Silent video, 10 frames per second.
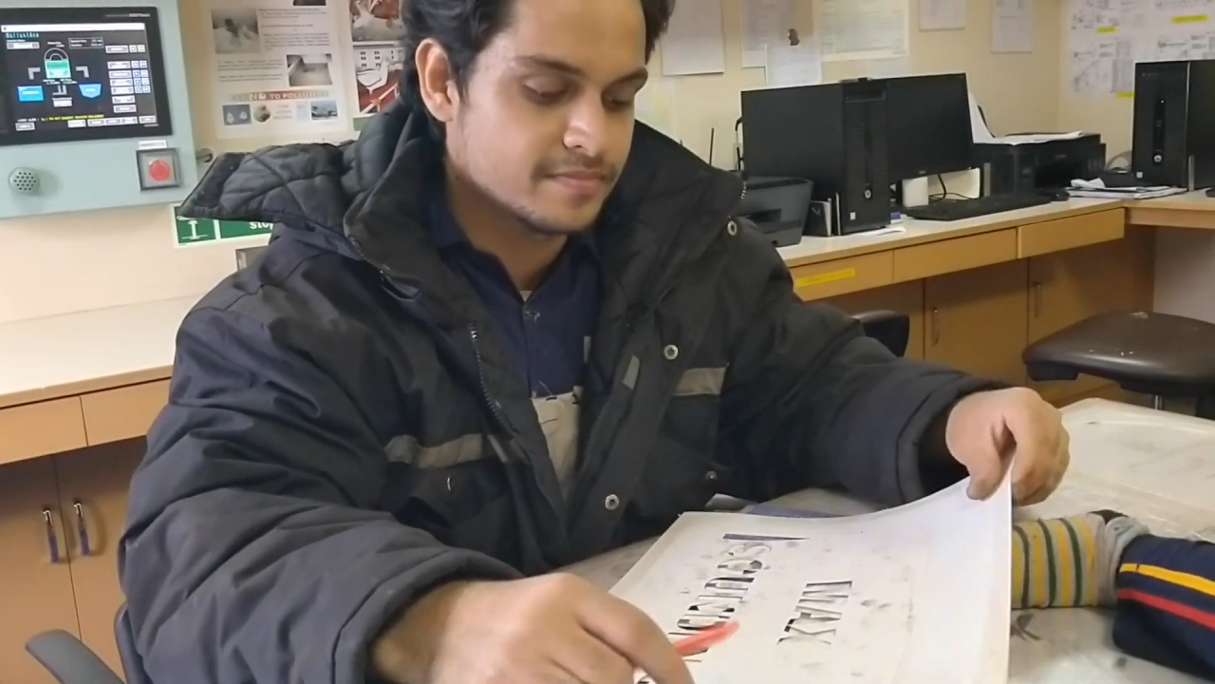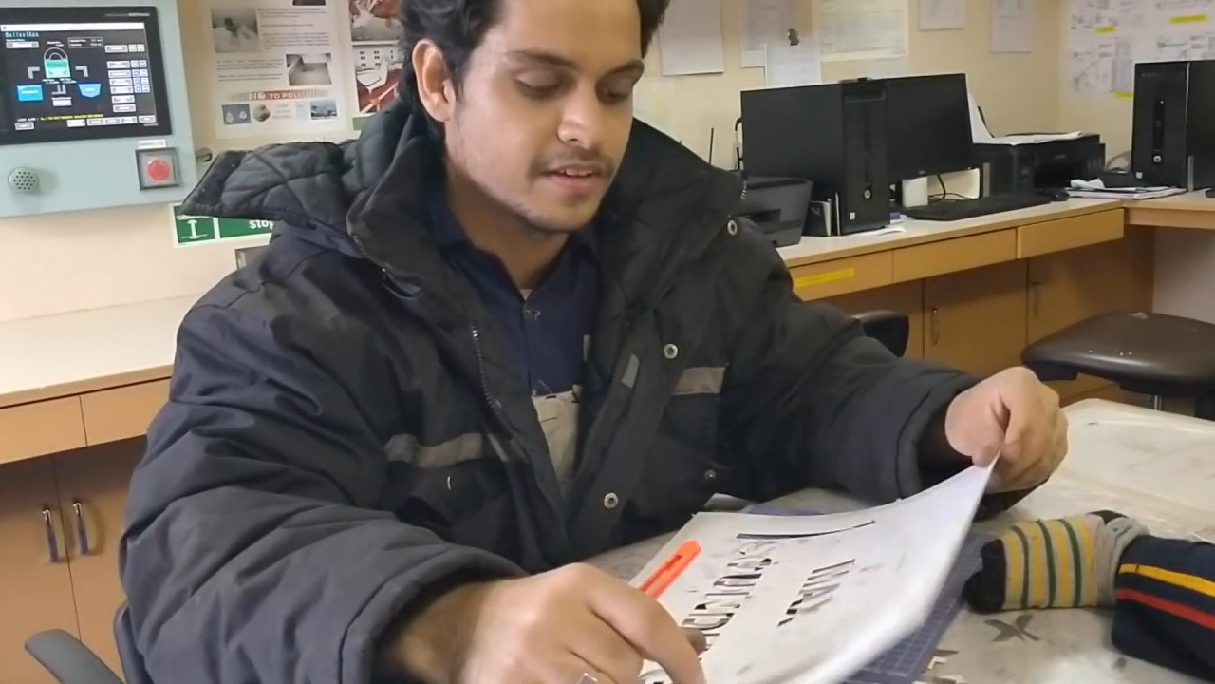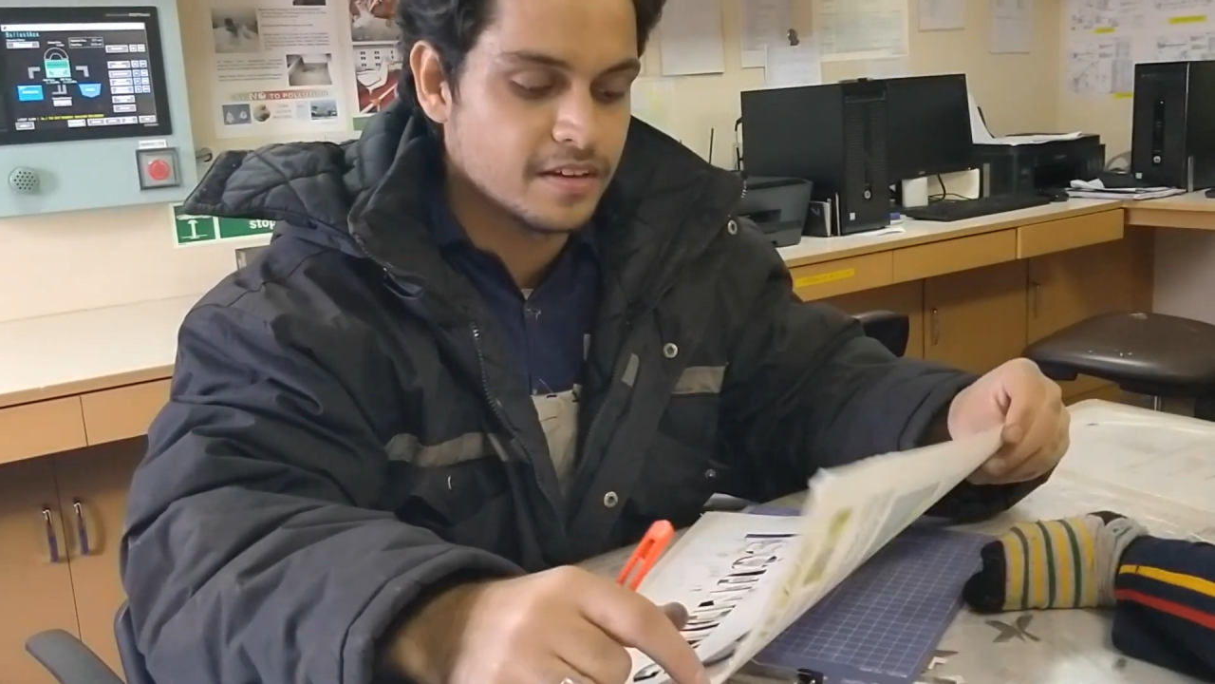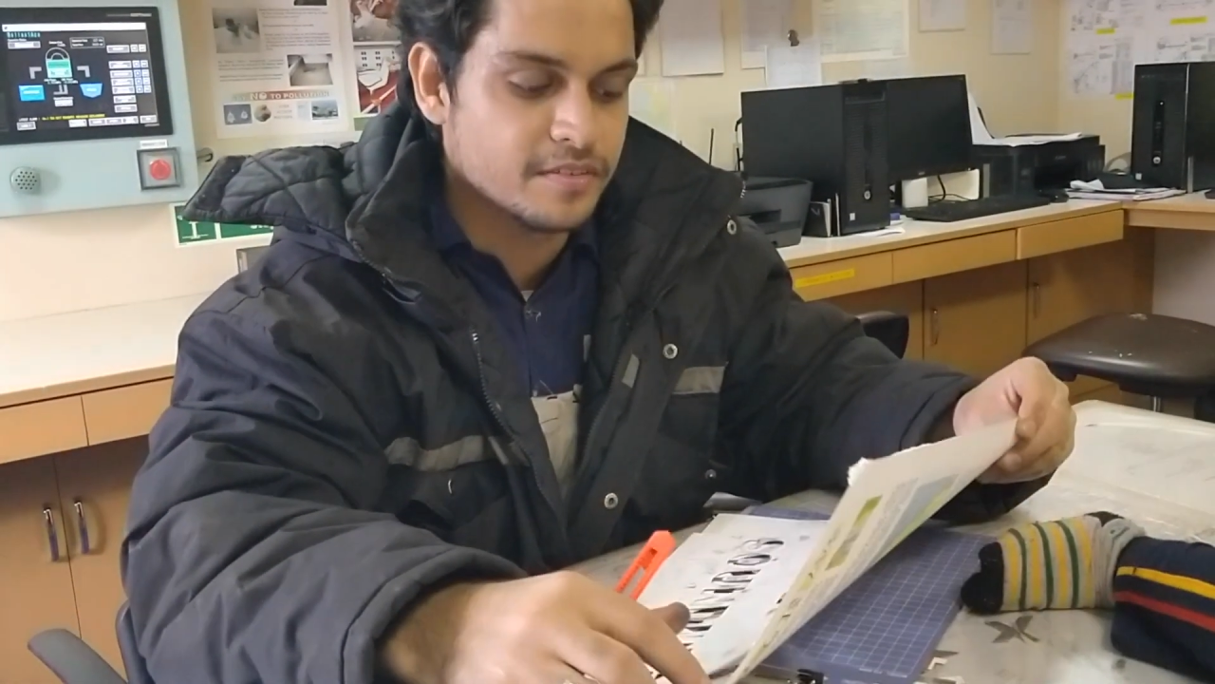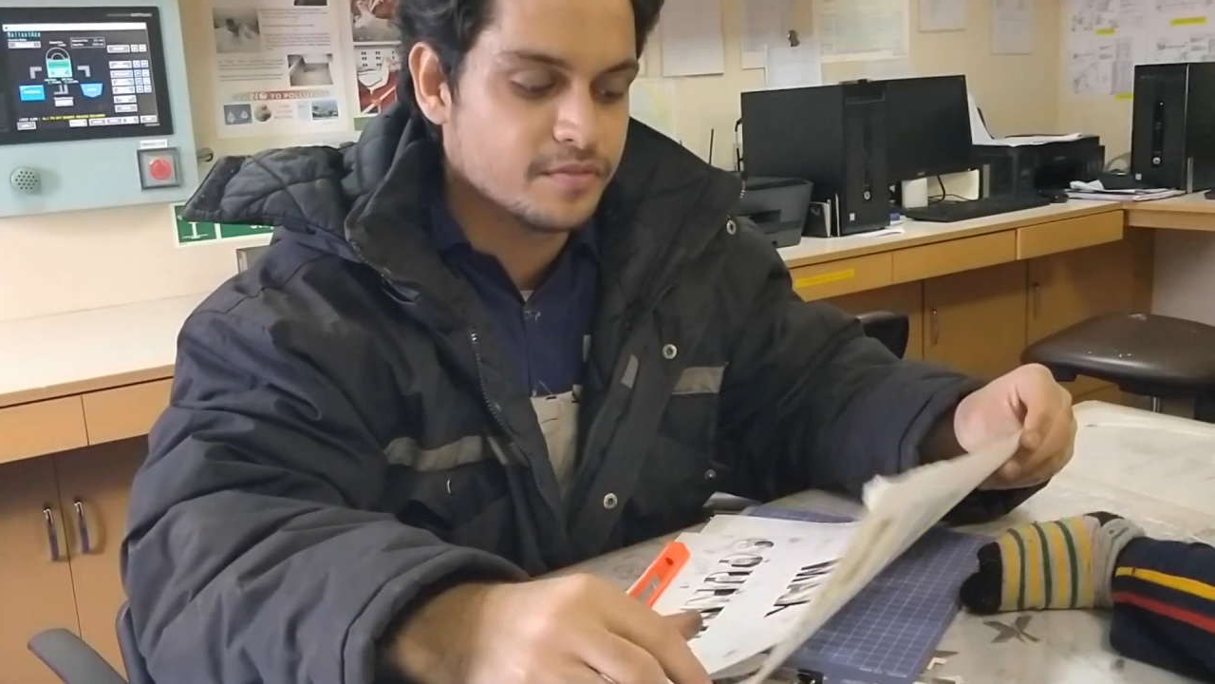
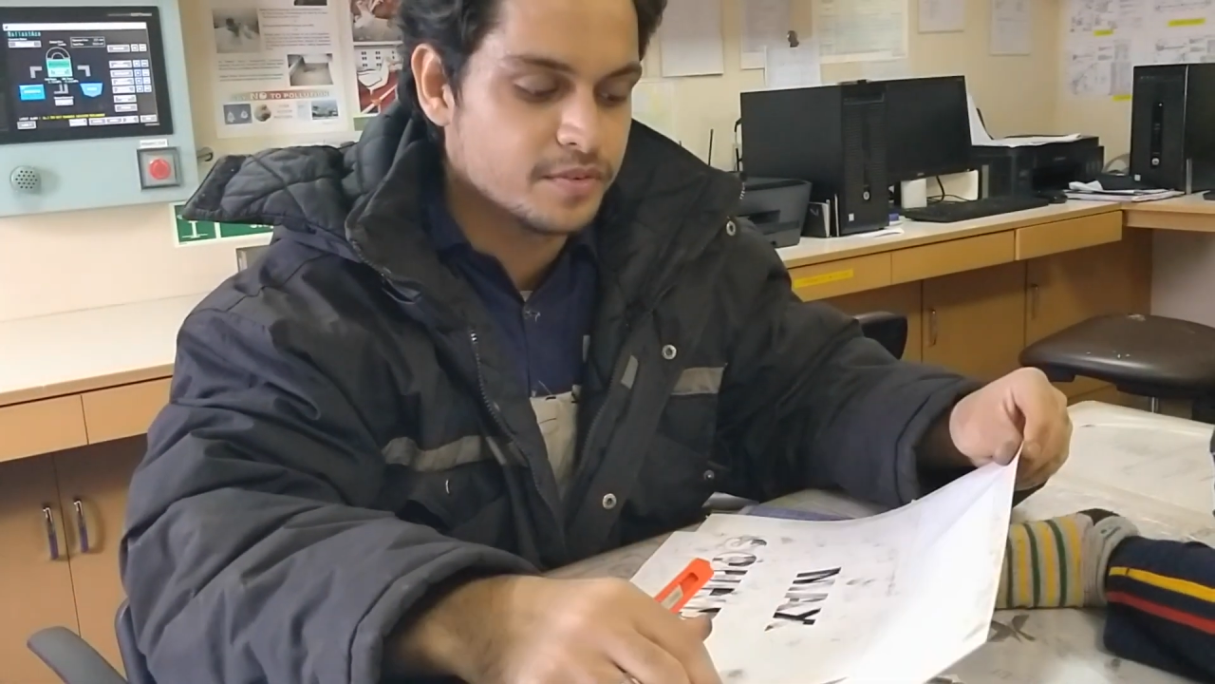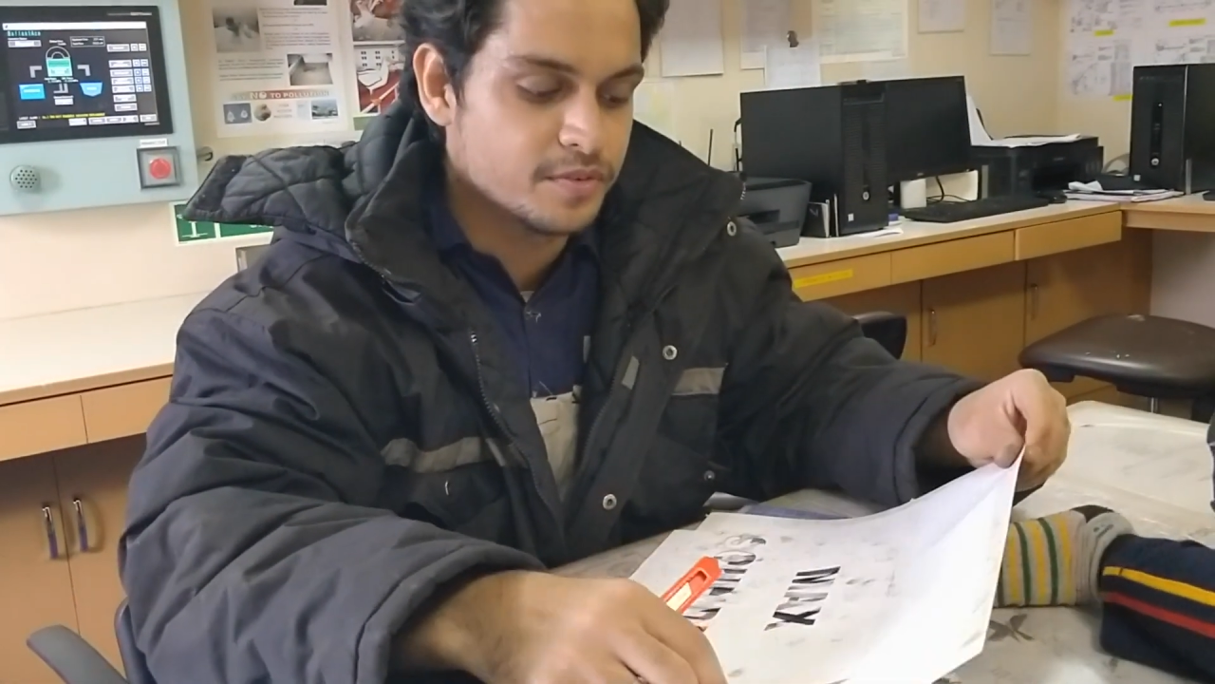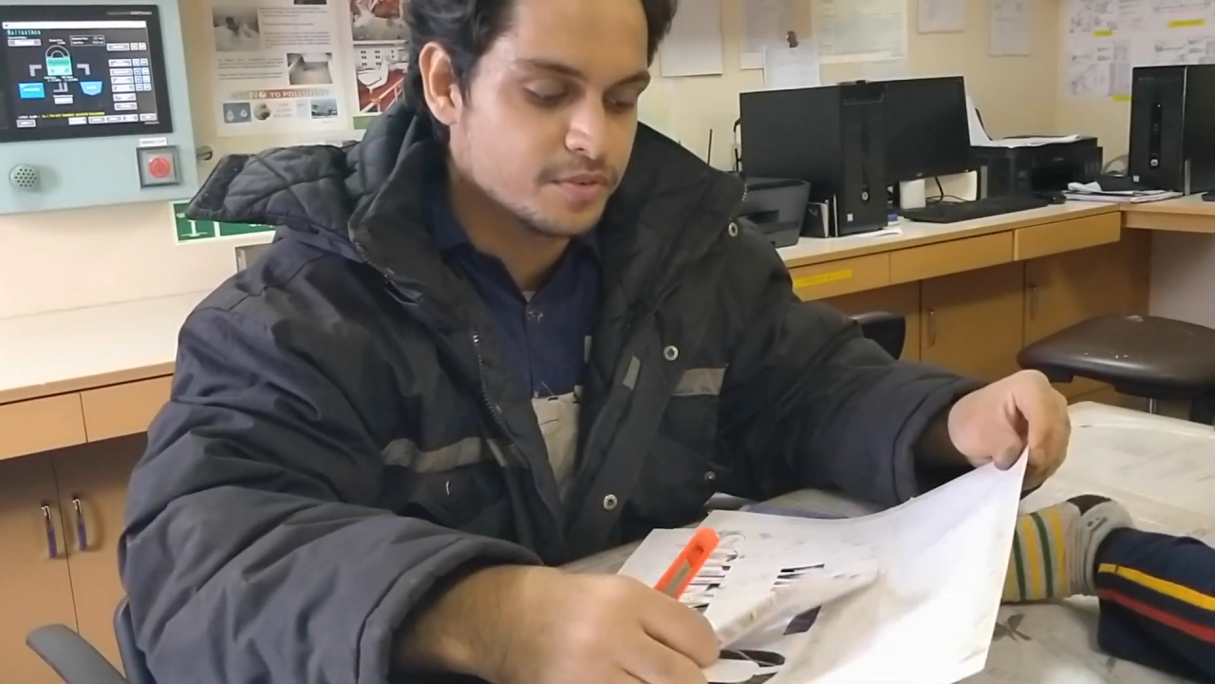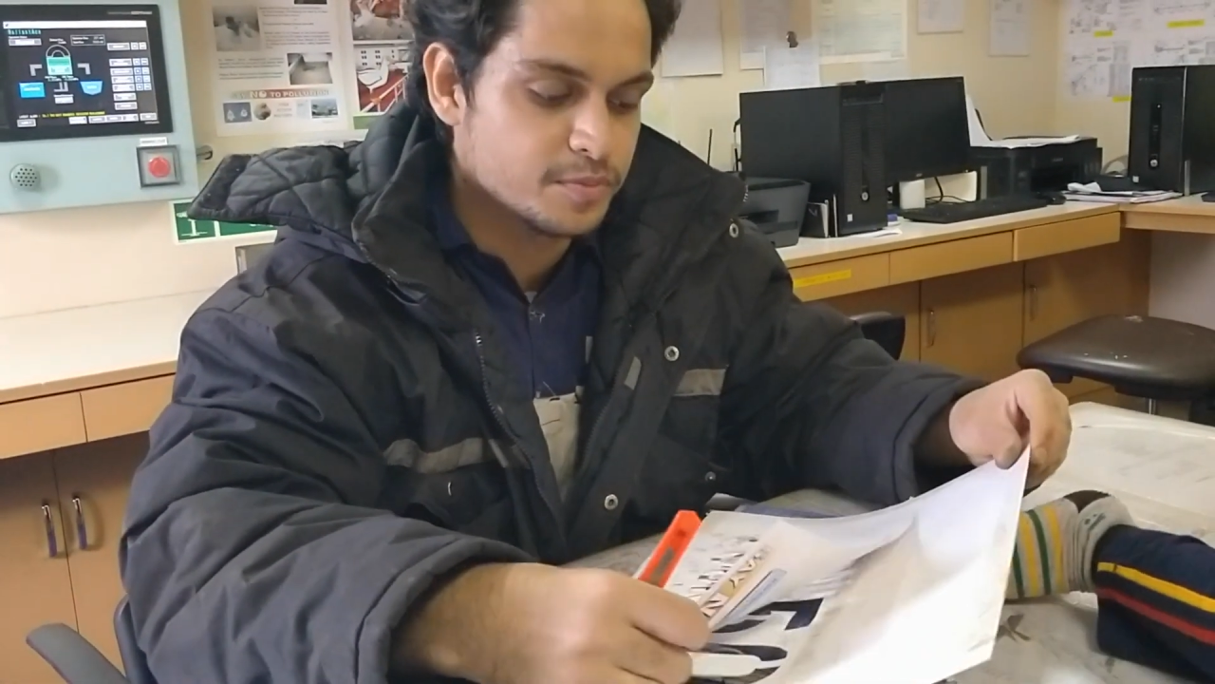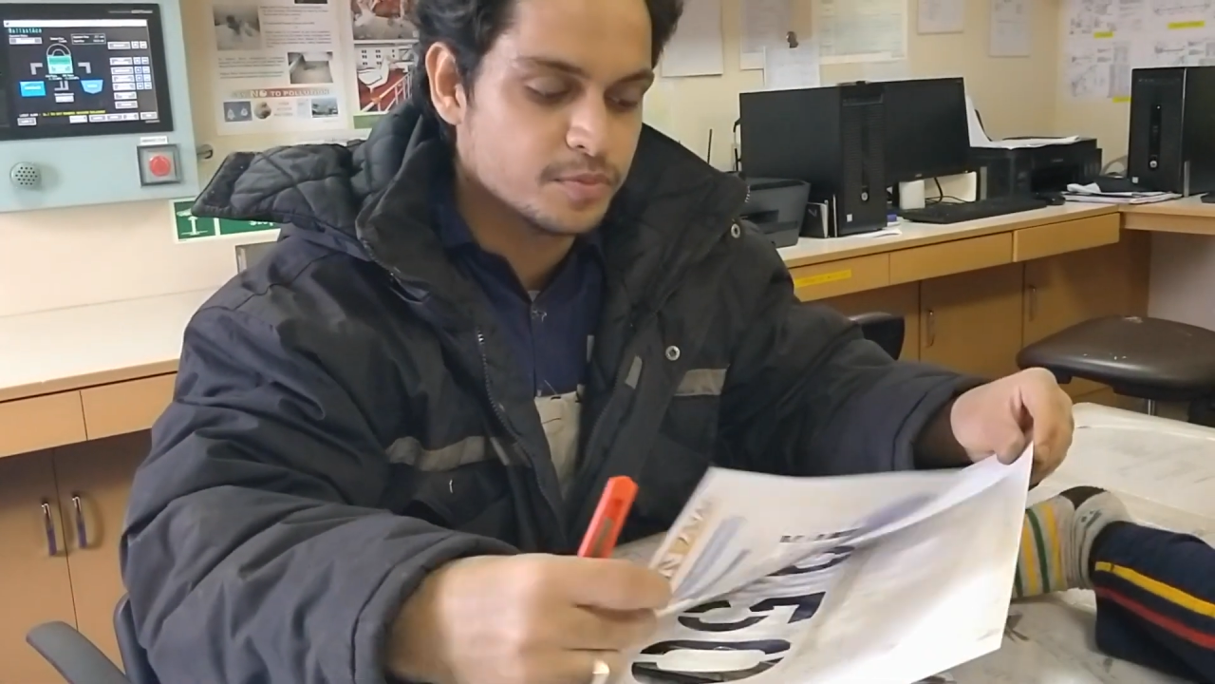Yeah, we
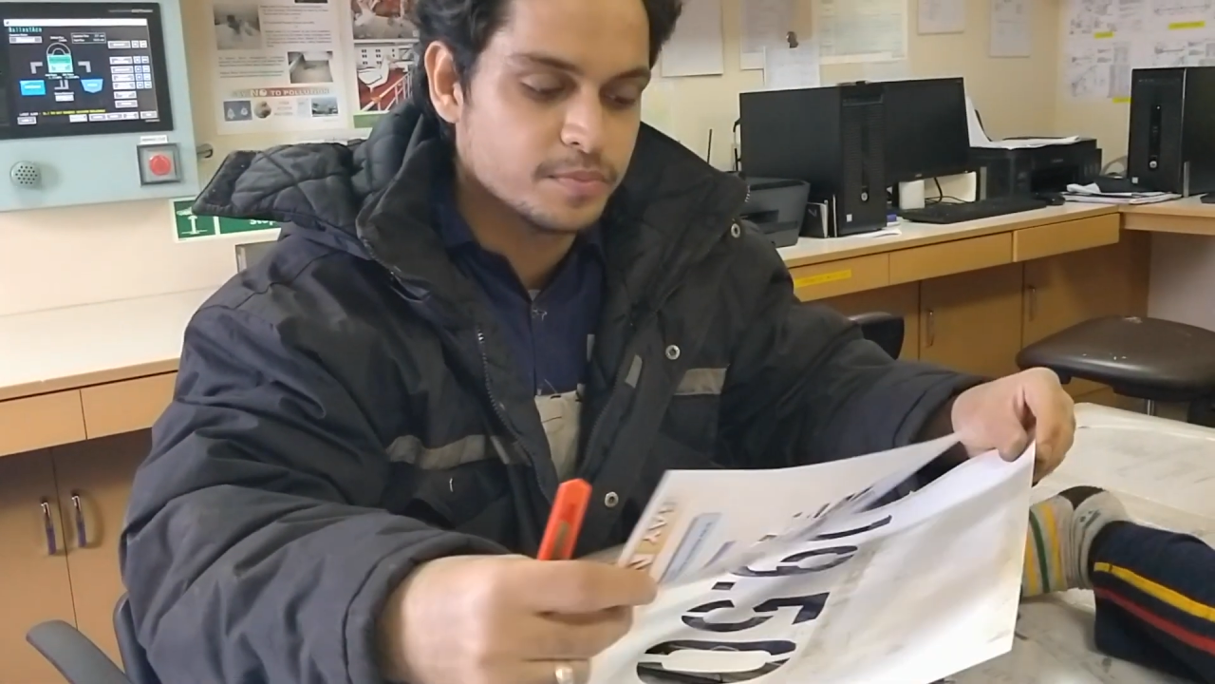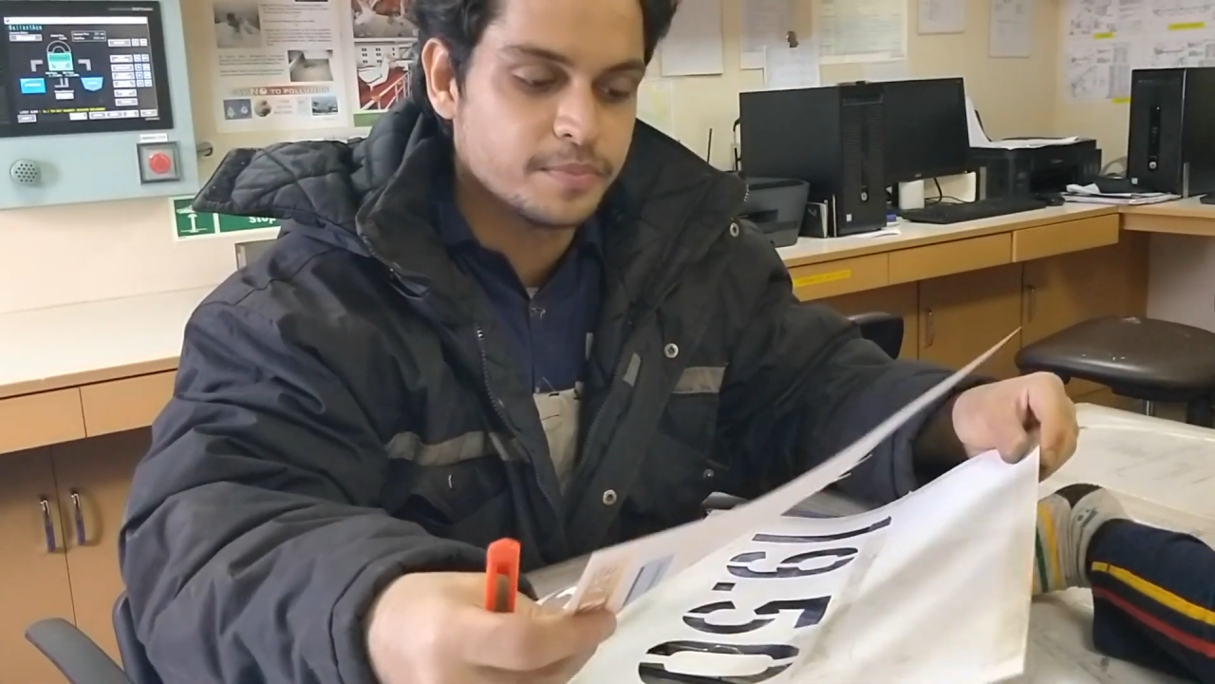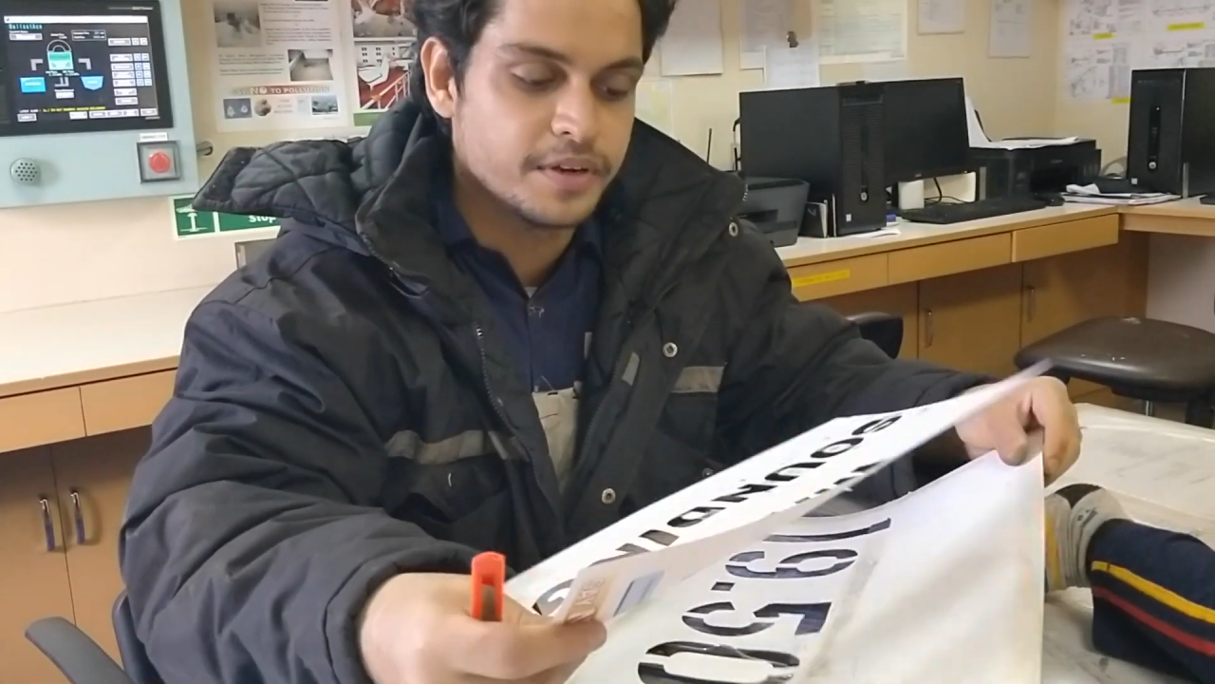will